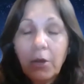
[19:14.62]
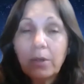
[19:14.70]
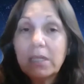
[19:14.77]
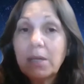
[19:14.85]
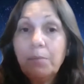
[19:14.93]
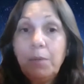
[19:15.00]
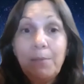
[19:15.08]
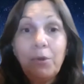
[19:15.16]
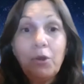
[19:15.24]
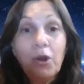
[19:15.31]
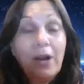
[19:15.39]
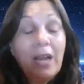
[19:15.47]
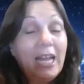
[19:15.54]
There are some
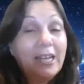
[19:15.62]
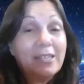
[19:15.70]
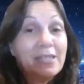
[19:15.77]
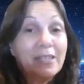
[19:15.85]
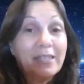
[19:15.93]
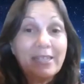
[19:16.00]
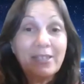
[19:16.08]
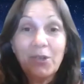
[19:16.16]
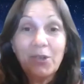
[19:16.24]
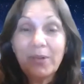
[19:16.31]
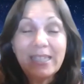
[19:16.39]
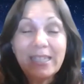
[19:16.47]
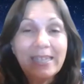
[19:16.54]
people who are excellent at
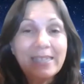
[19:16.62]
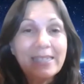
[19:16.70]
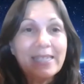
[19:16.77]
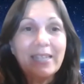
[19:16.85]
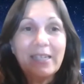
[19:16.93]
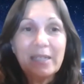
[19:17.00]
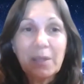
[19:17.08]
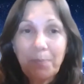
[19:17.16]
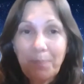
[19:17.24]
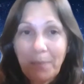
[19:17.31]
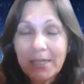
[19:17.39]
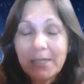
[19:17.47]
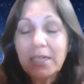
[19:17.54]
doing this. It is
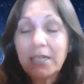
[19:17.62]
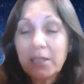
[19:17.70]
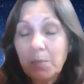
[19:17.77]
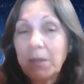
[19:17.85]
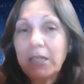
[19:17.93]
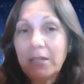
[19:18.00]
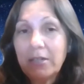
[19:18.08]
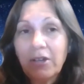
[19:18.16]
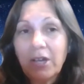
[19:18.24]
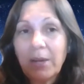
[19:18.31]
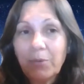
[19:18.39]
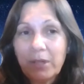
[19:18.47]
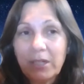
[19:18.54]
amazing spending
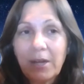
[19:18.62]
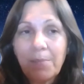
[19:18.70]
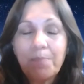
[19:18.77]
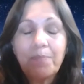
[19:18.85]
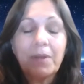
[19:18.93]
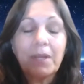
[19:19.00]
time with them.